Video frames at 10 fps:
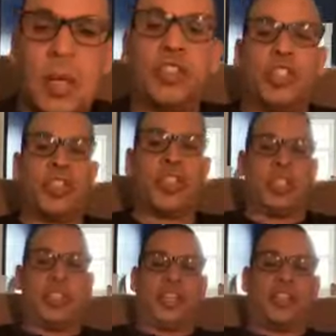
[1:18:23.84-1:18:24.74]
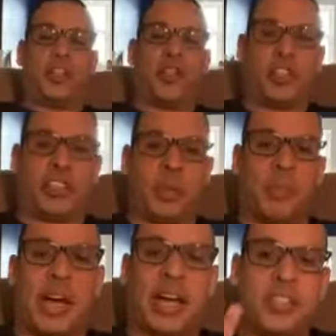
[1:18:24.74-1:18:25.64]
yeah. So the pods are, you
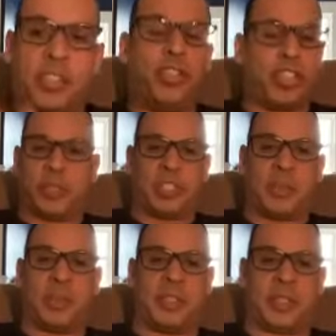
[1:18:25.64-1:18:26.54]
just put them inside.